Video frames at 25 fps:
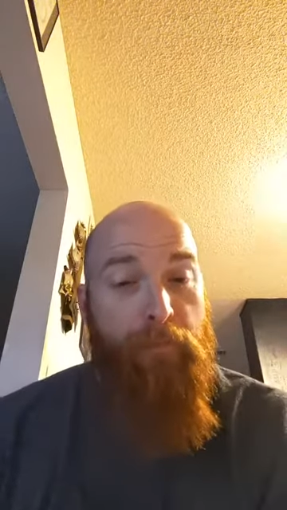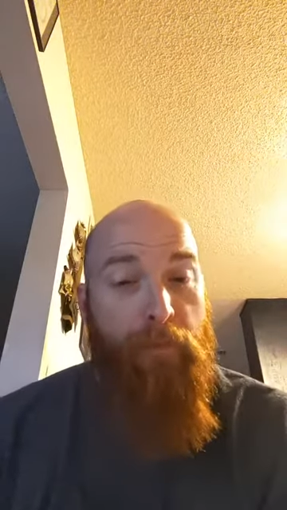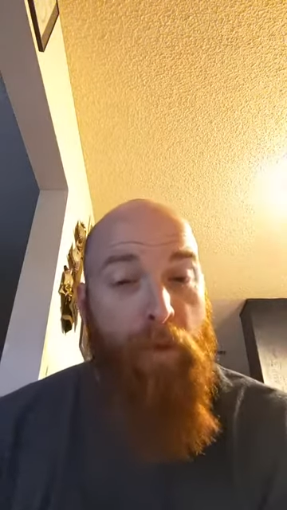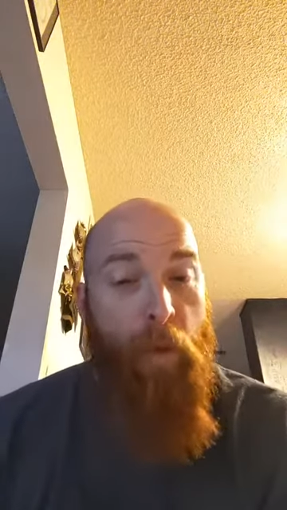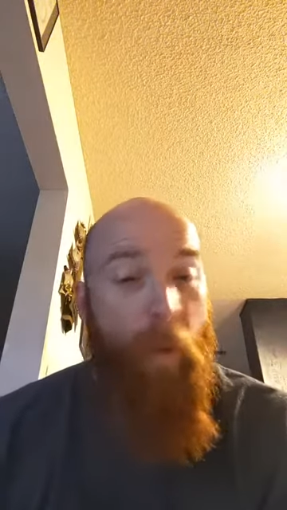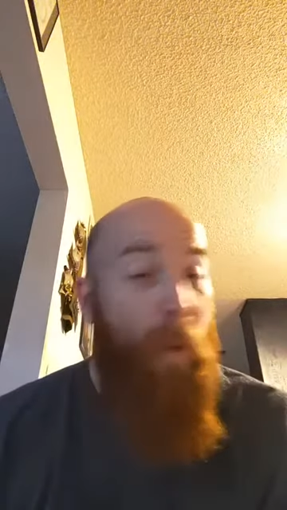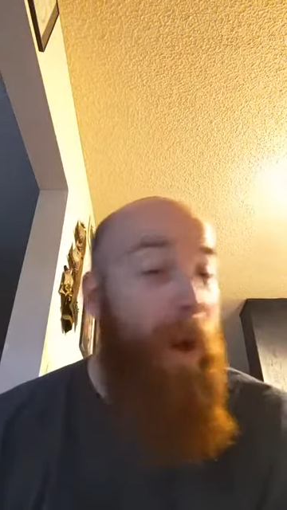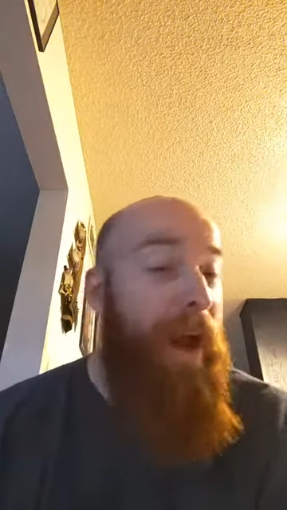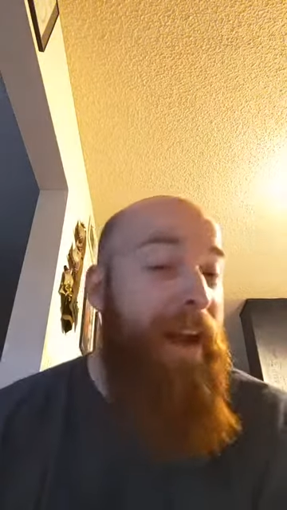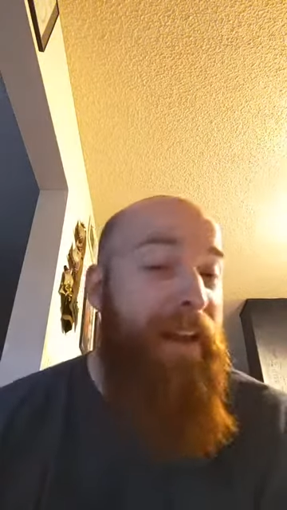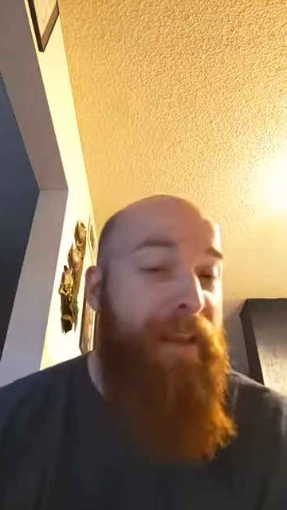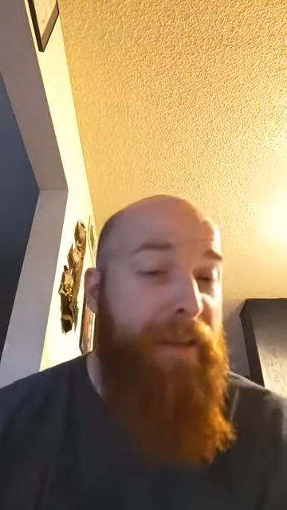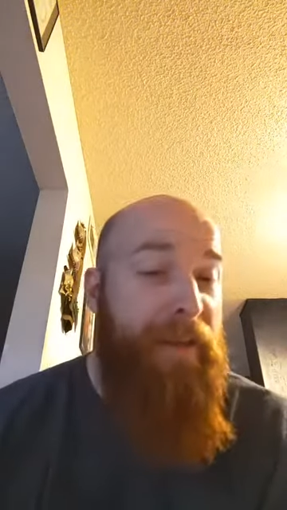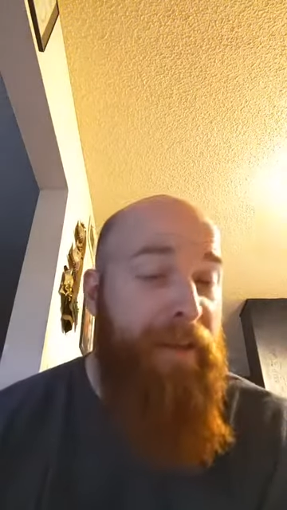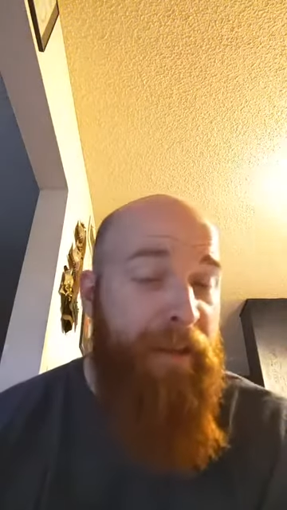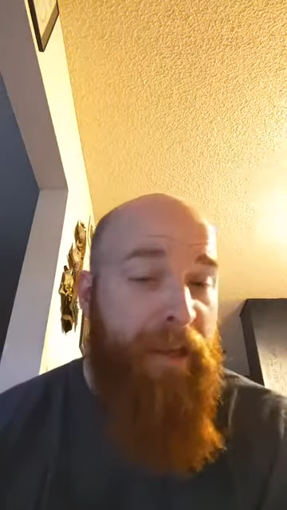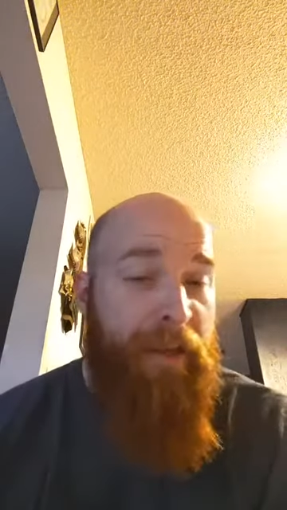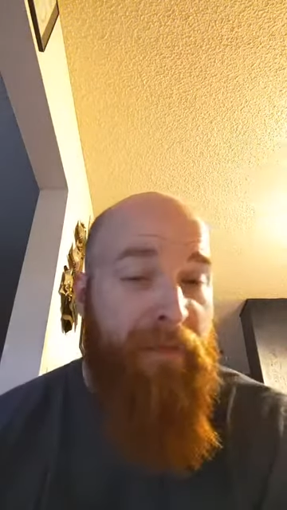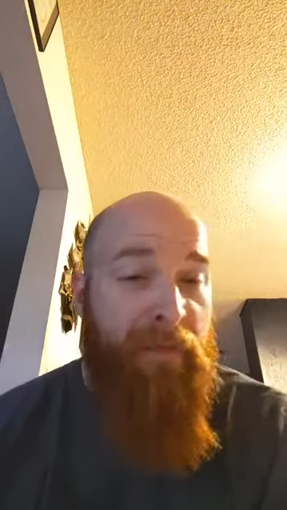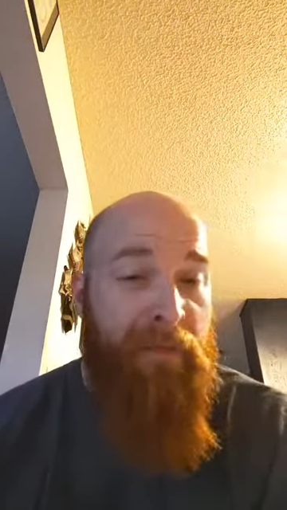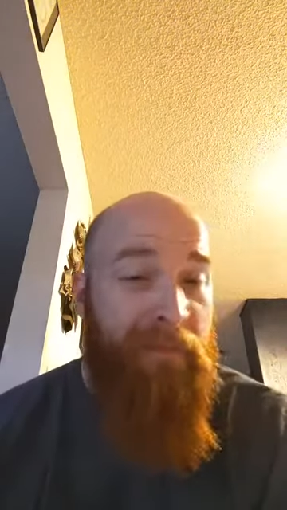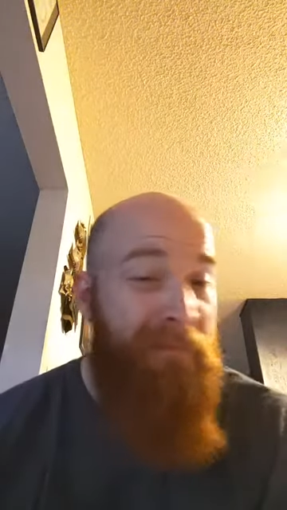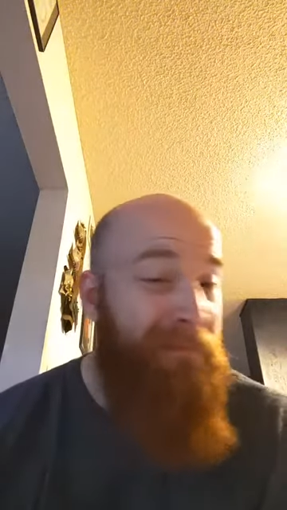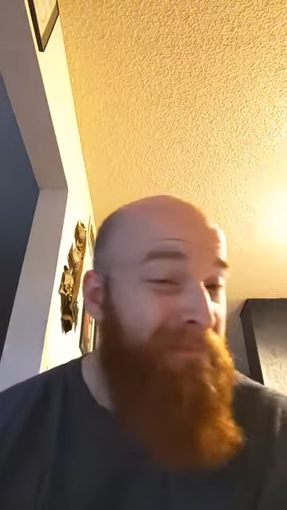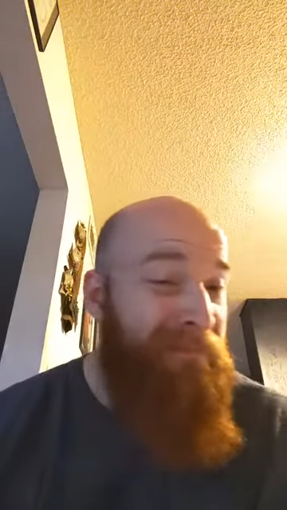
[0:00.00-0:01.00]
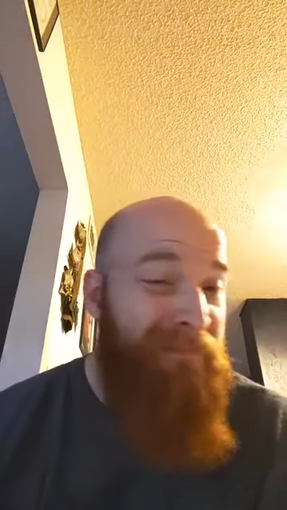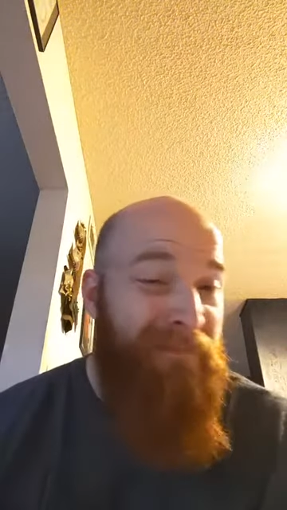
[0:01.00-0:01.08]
Why do they leave?